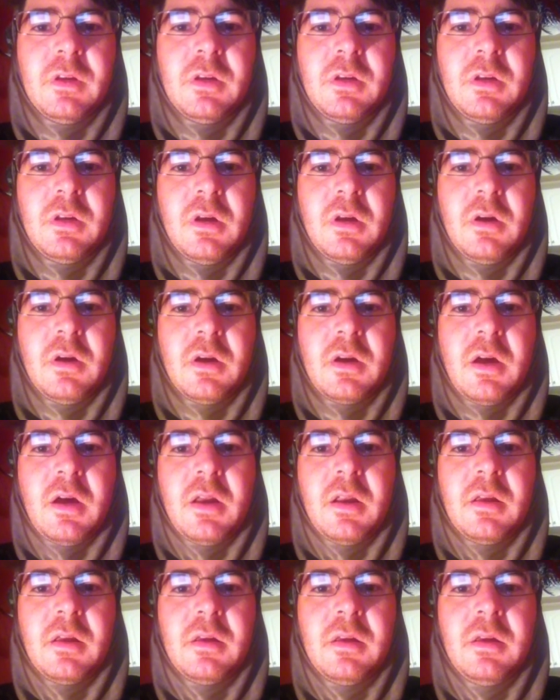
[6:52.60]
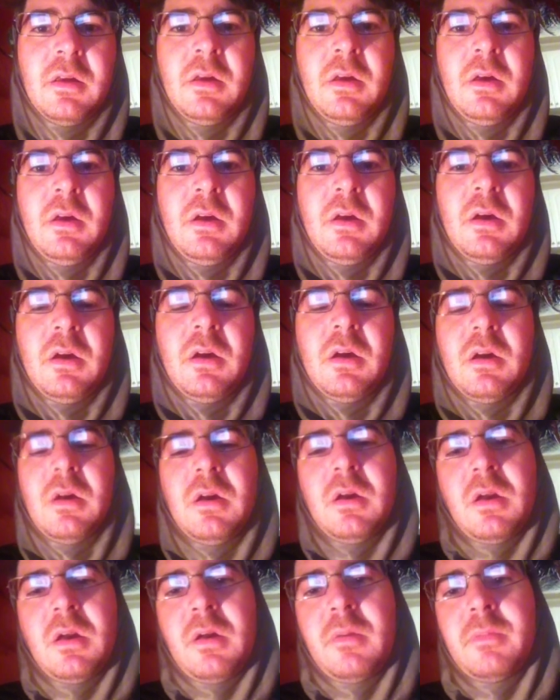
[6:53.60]
not
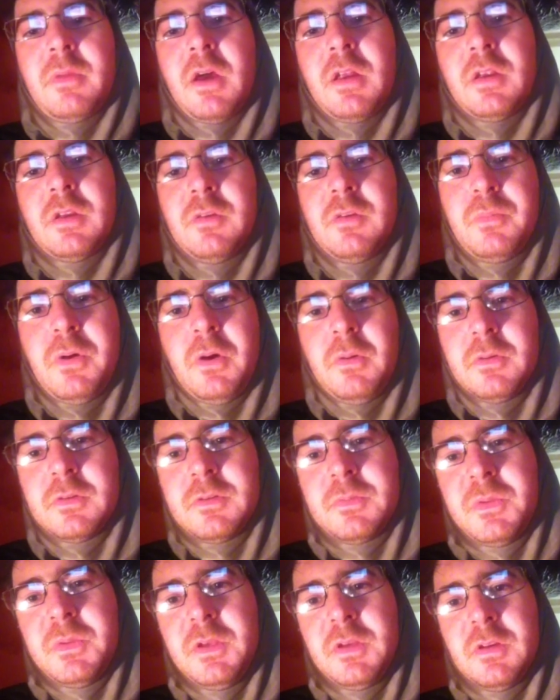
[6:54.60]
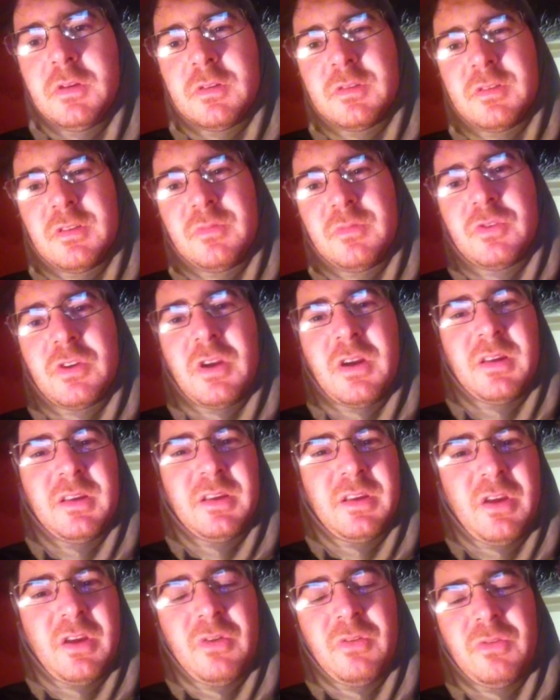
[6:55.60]
a good public speaker, so I'm trying
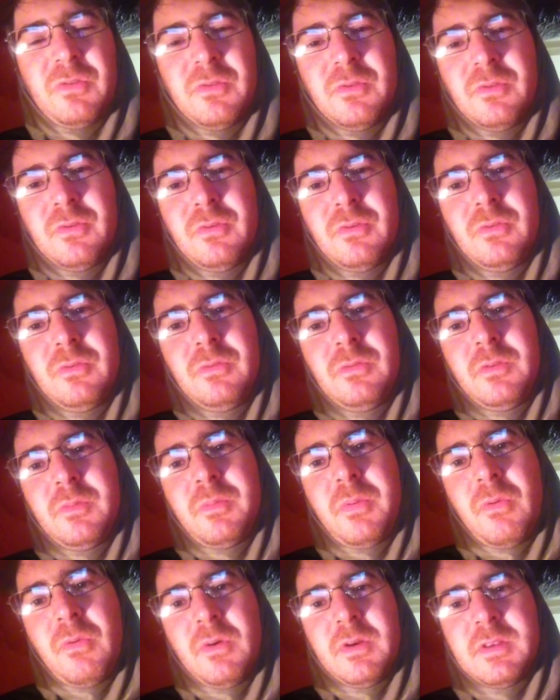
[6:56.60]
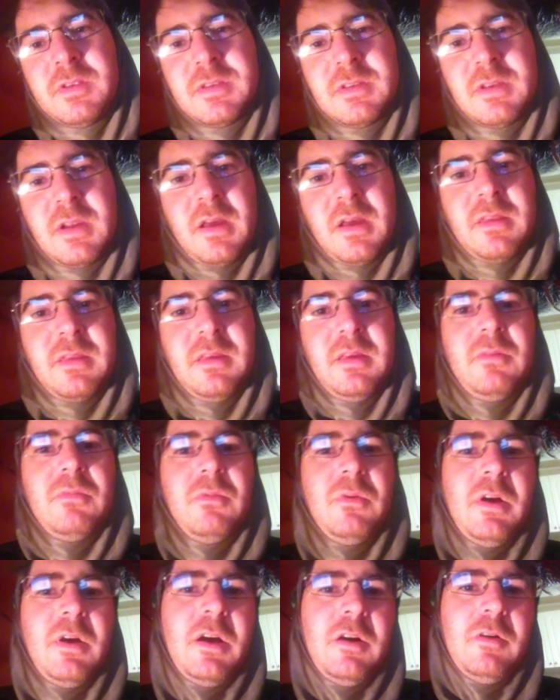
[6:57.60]
to go through the points that I
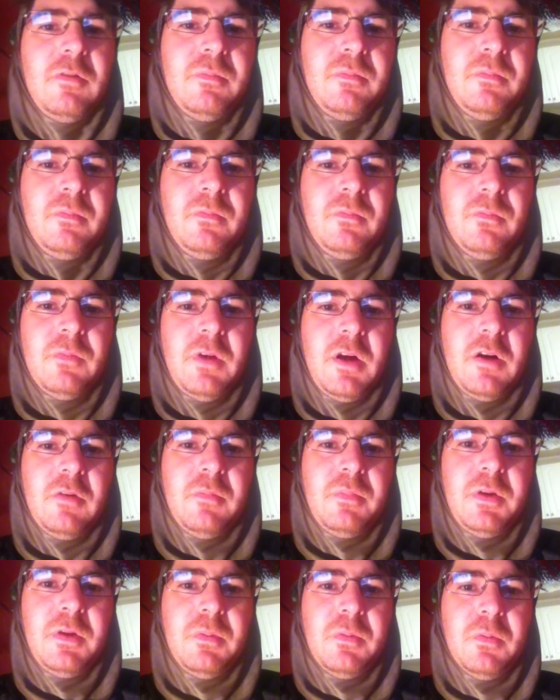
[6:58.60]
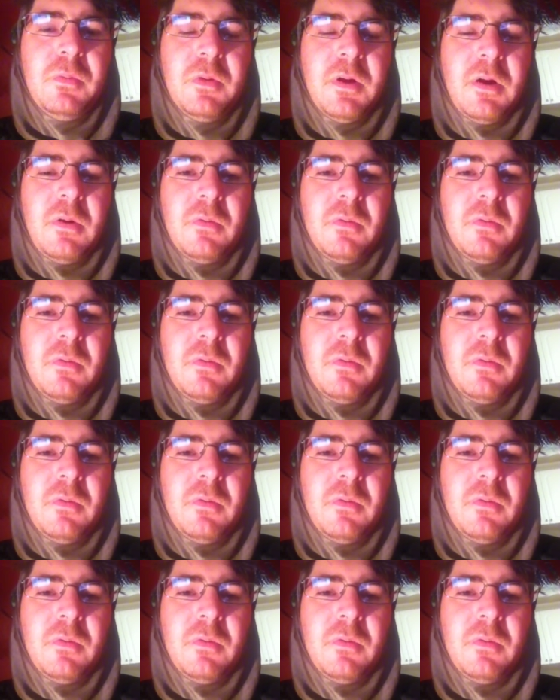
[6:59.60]
think will help people, but